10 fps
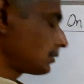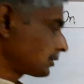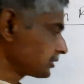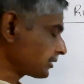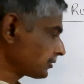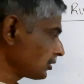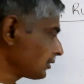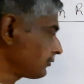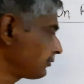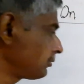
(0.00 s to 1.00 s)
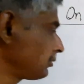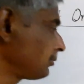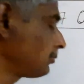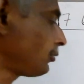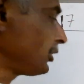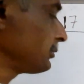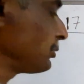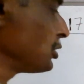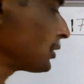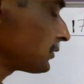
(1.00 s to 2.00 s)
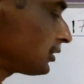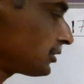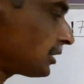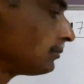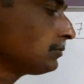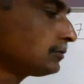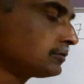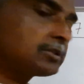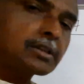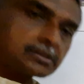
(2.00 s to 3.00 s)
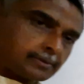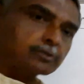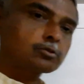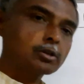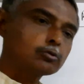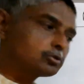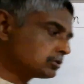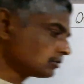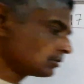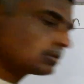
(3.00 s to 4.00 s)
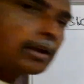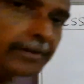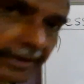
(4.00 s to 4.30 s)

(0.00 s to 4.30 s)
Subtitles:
trajectory of point P naught of the drum with respect to ground. I'll